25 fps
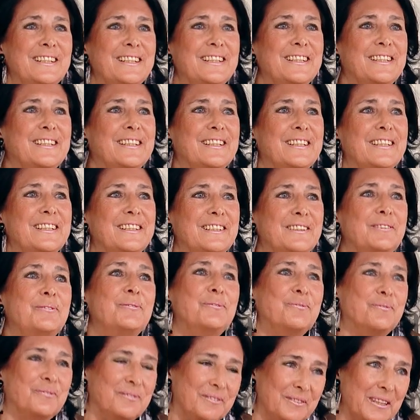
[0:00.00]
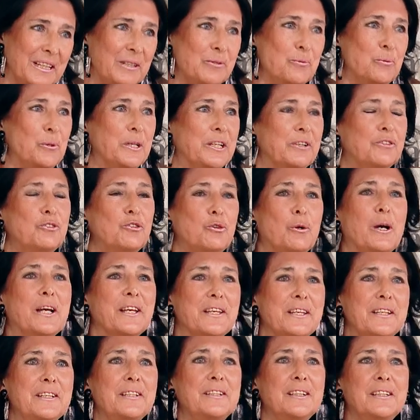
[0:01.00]
Uh, and we are
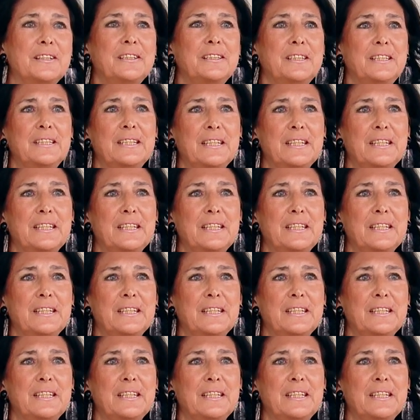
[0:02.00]
trying,